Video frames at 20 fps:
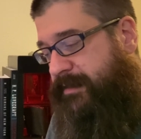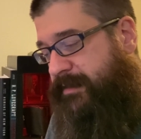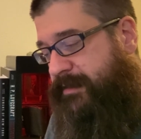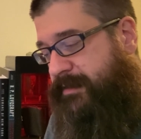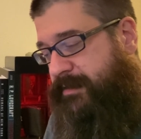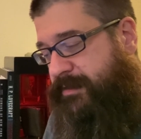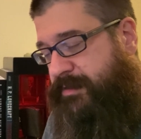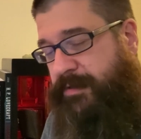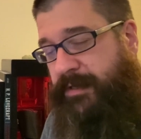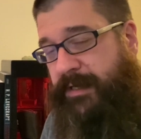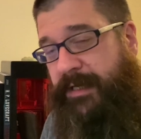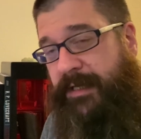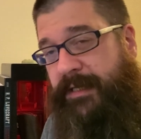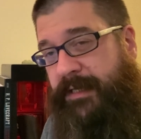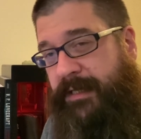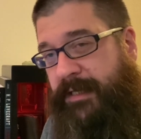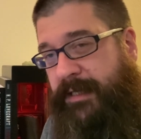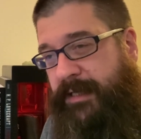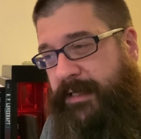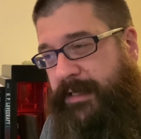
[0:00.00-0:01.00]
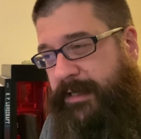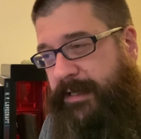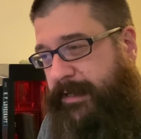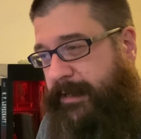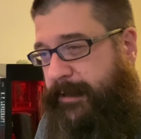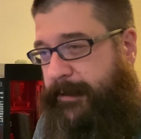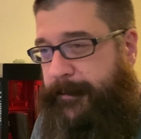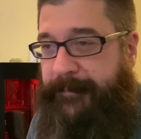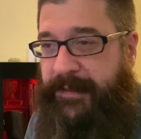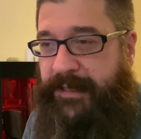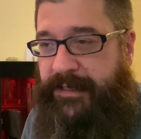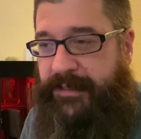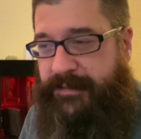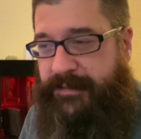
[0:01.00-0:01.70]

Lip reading: story, and